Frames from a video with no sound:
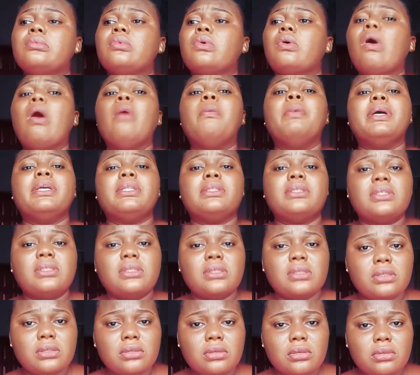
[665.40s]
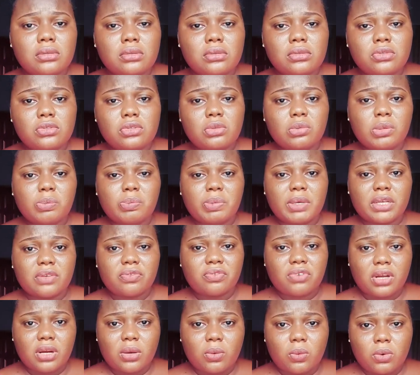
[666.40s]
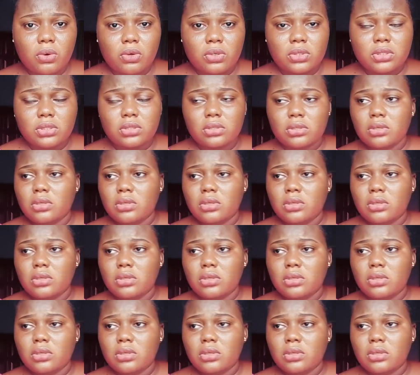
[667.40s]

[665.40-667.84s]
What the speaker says: comments to be picked for an award,